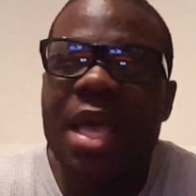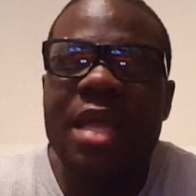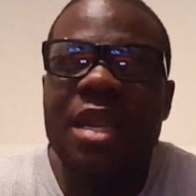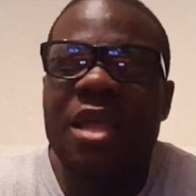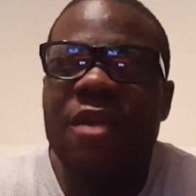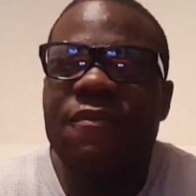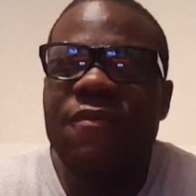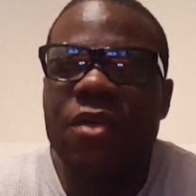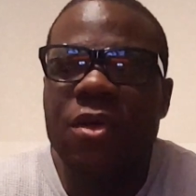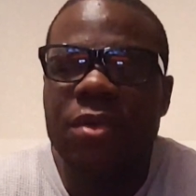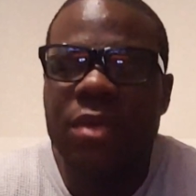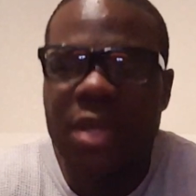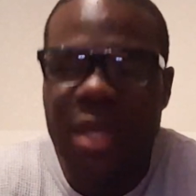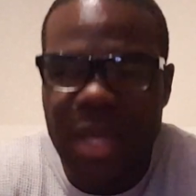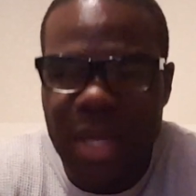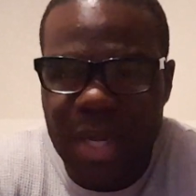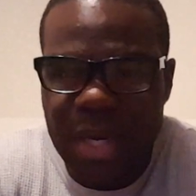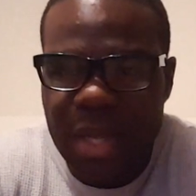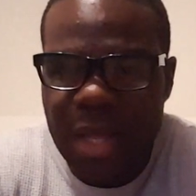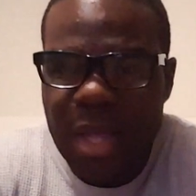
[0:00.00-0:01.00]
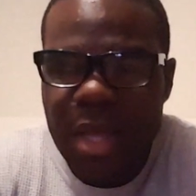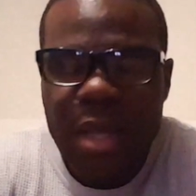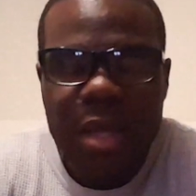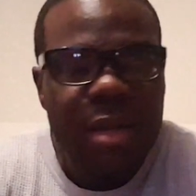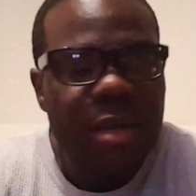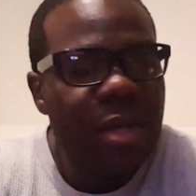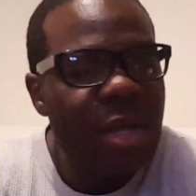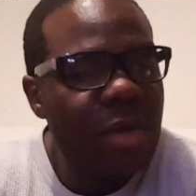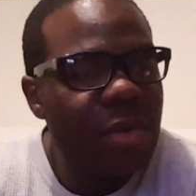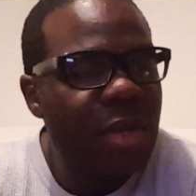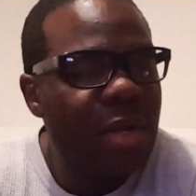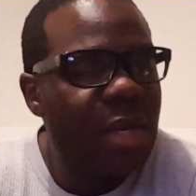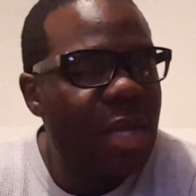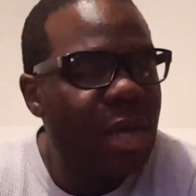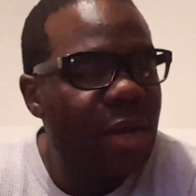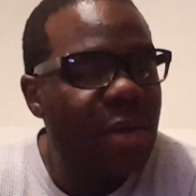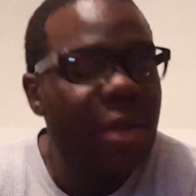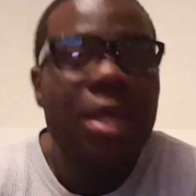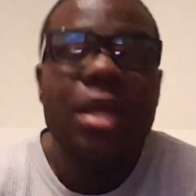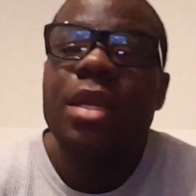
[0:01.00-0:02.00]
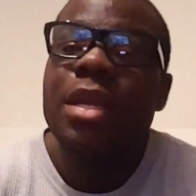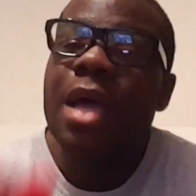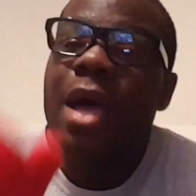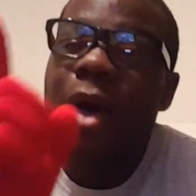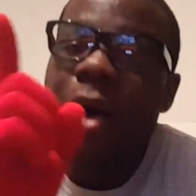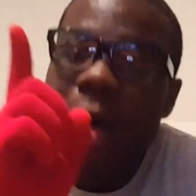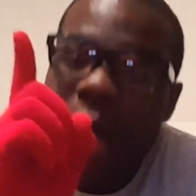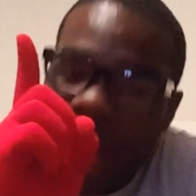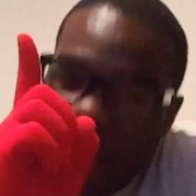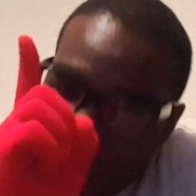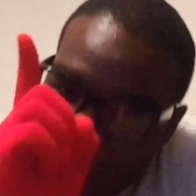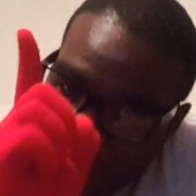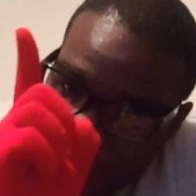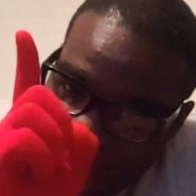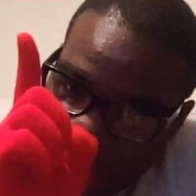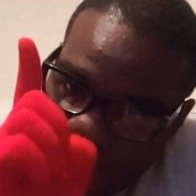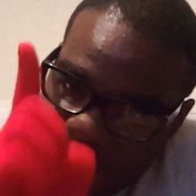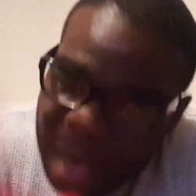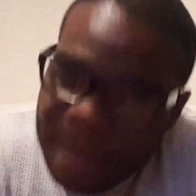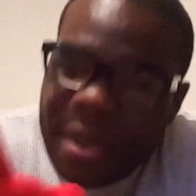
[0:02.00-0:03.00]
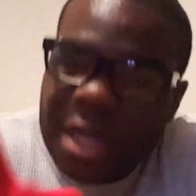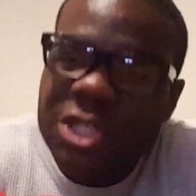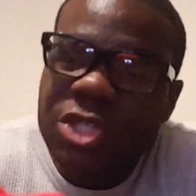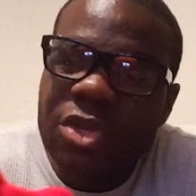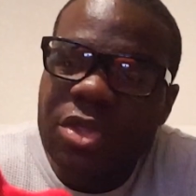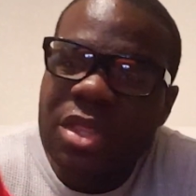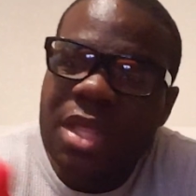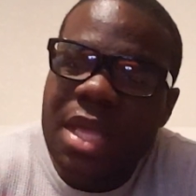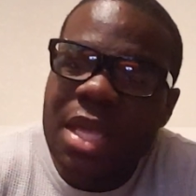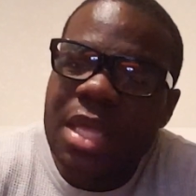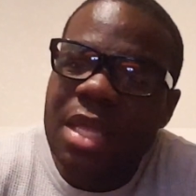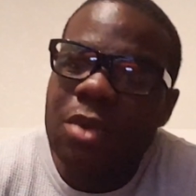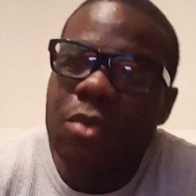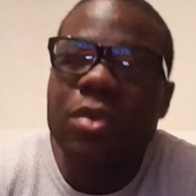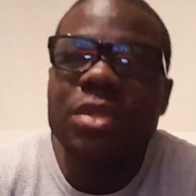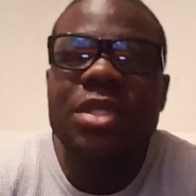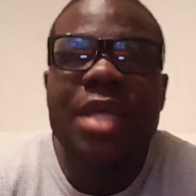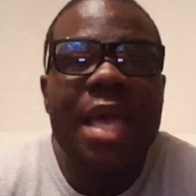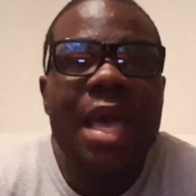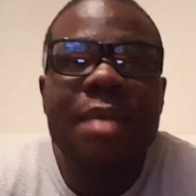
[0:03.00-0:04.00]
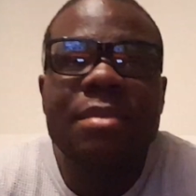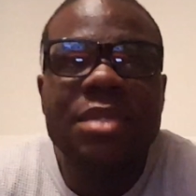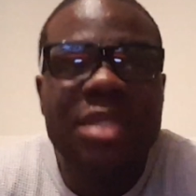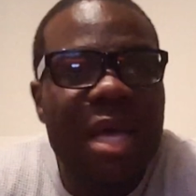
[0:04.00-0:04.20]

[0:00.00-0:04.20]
and they feel good. No, no, no. Now, I bet you're thinking, well, damn,